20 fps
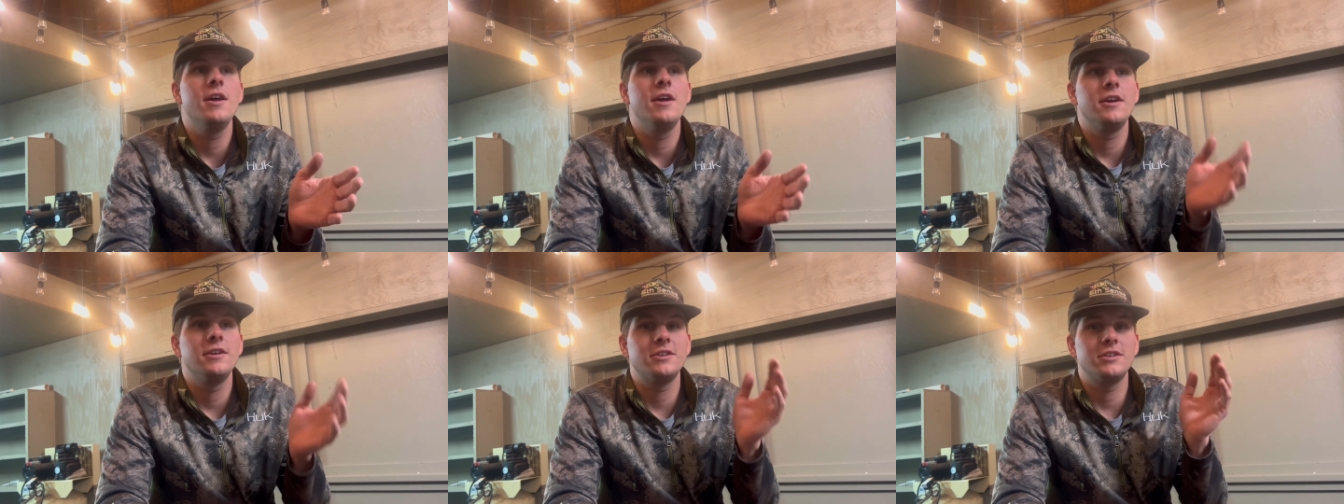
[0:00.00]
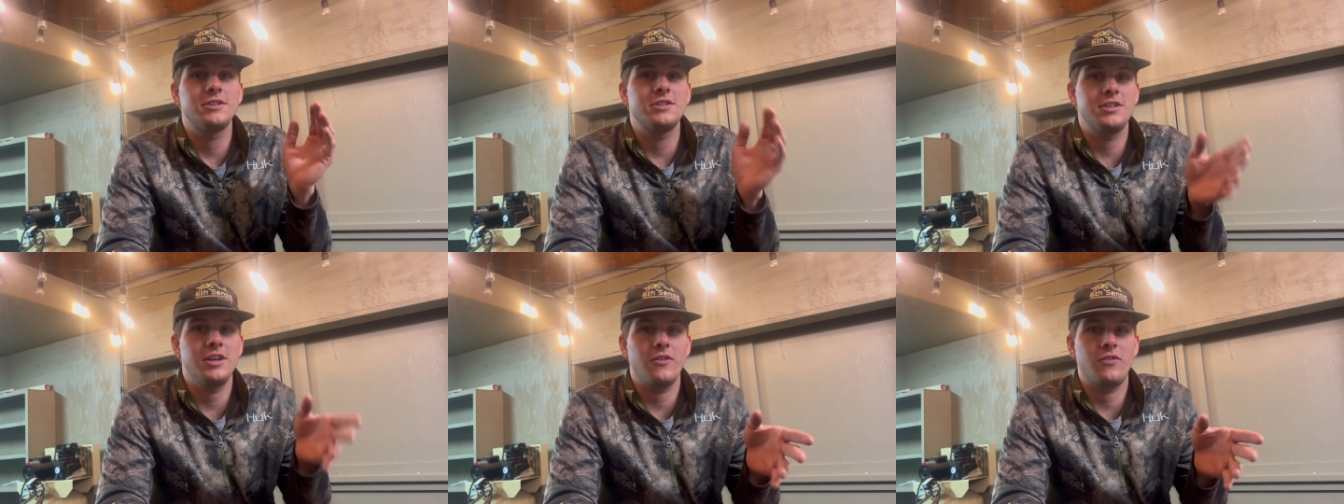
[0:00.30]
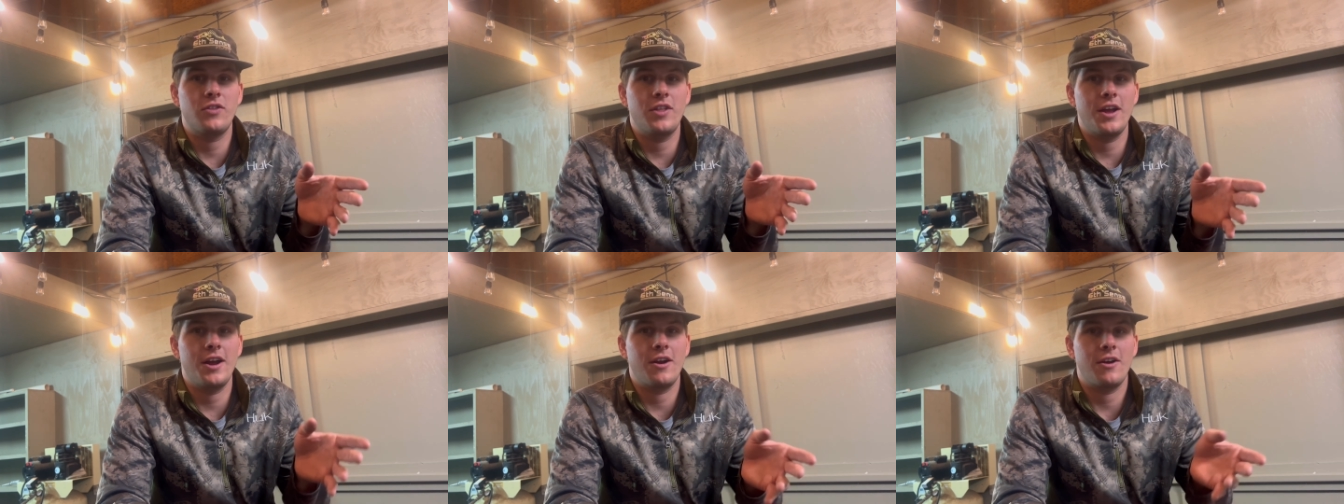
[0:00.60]
to
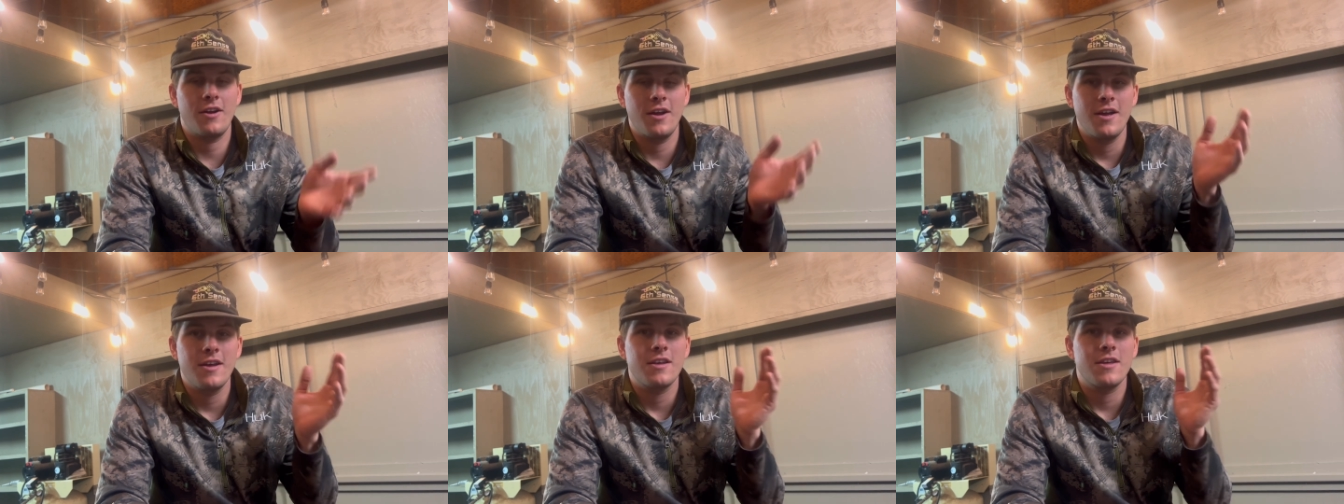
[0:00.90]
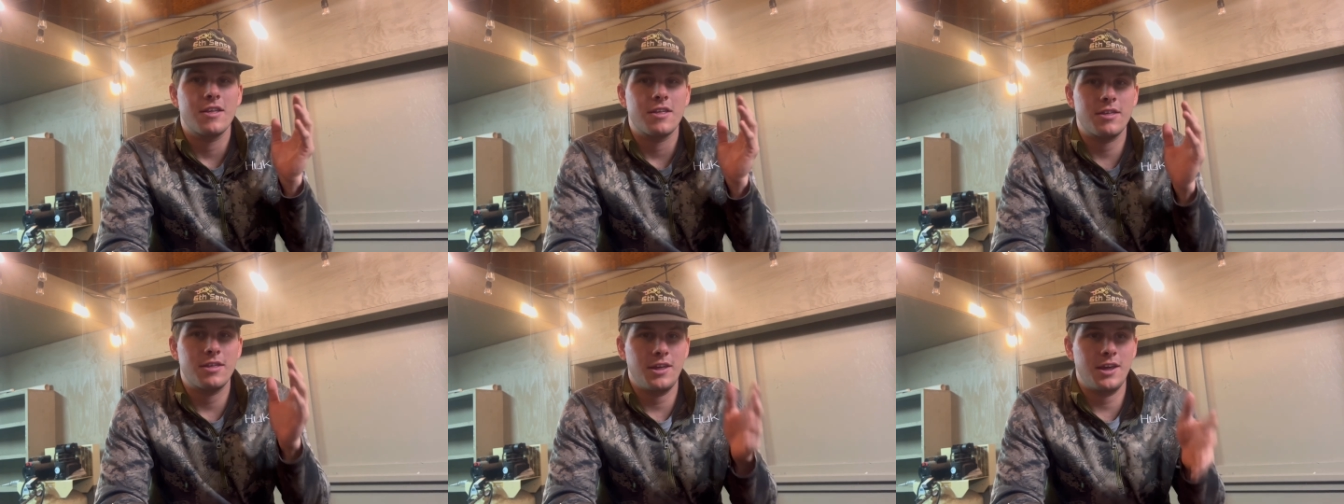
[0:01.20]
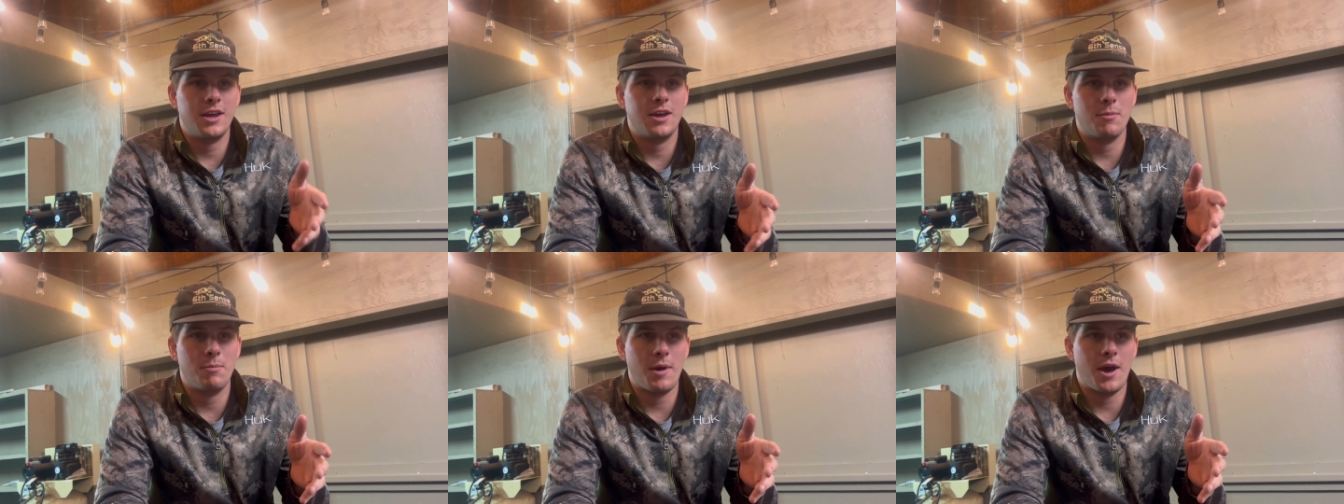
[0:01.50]
sit there,
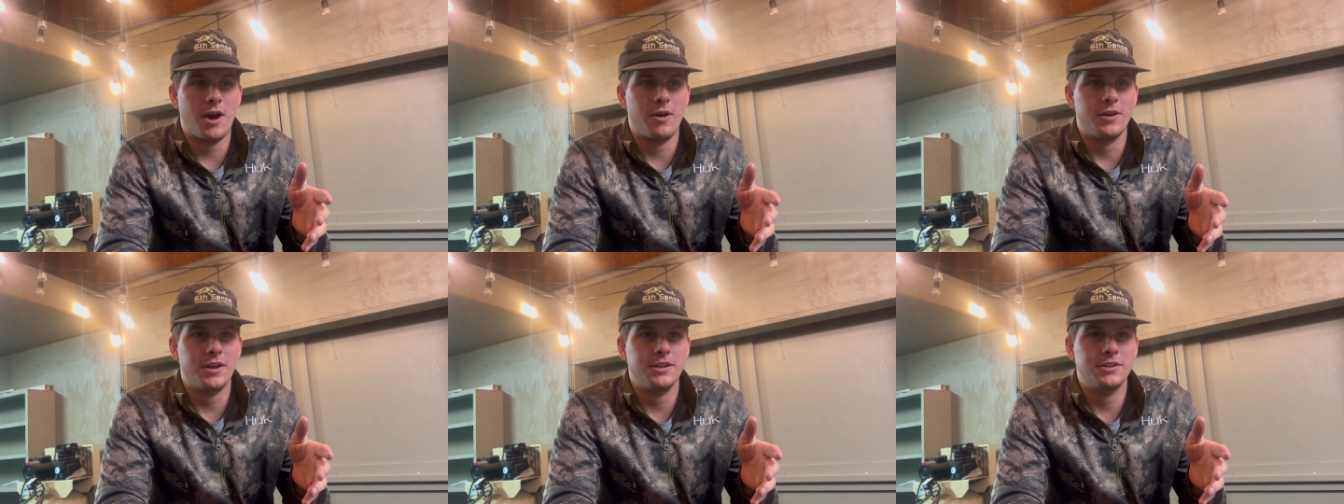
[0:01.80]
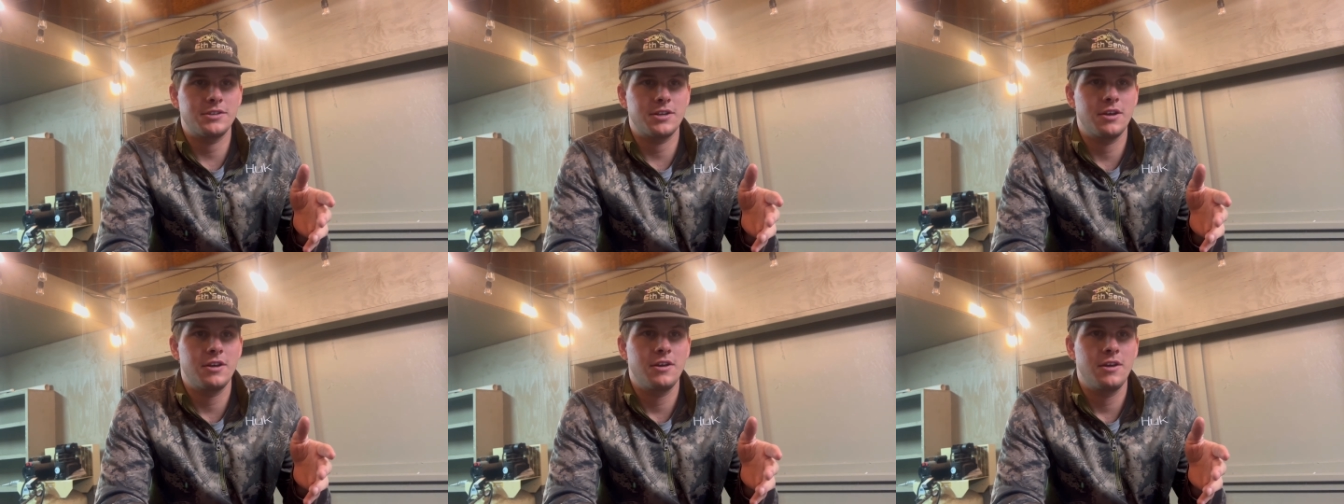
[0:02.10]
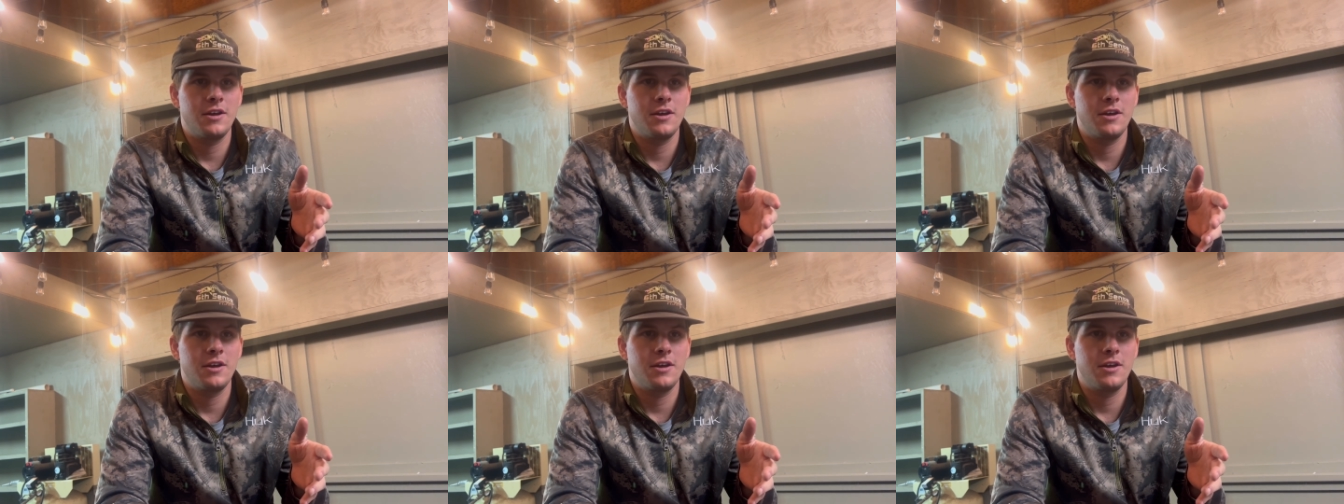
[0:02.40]
think about it,